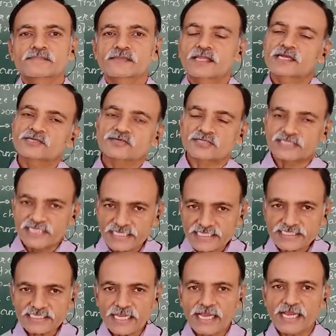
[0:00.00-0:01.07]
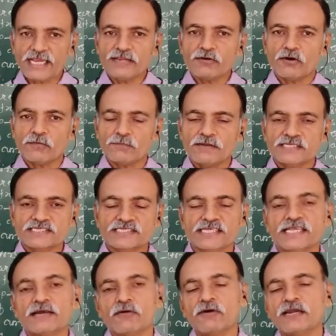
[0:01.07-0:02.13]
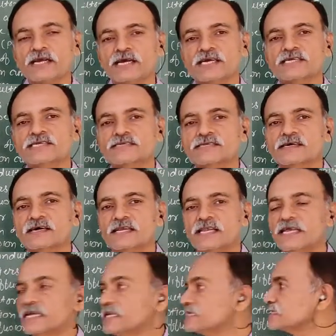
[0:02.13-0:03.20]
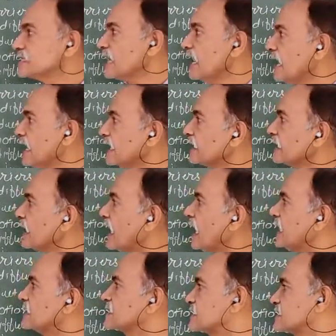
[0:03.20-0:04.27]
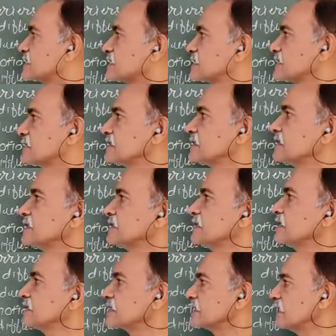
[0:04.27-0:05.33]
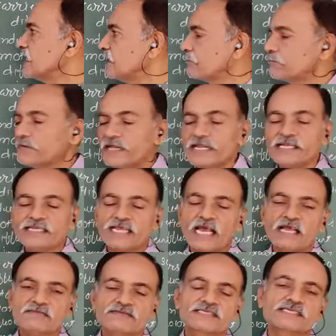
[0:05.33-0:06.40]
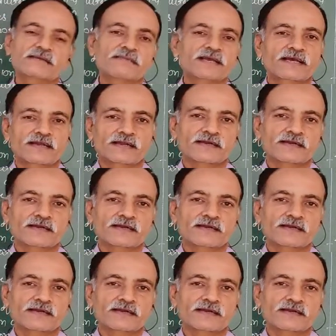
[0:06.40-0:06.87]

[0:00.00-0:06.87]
this end of a silicon crystal is act as the P-type semiconductor.